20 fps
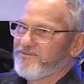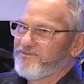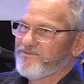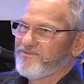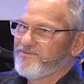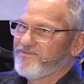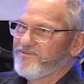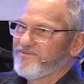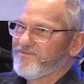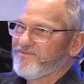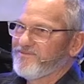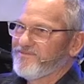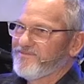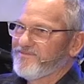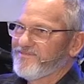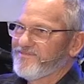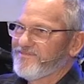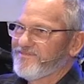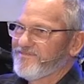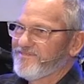
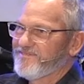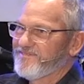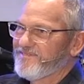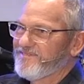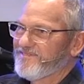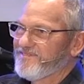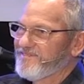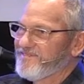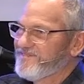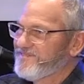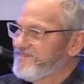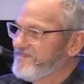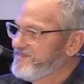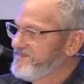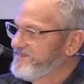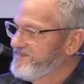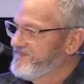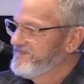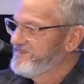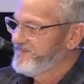
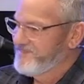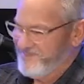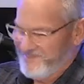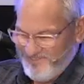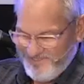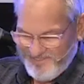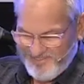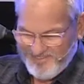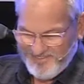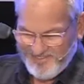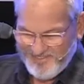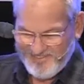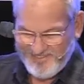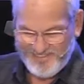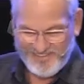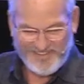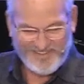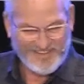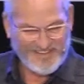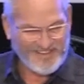
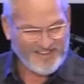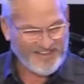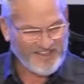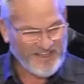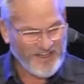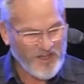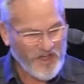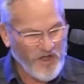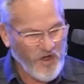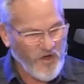Nothing is said.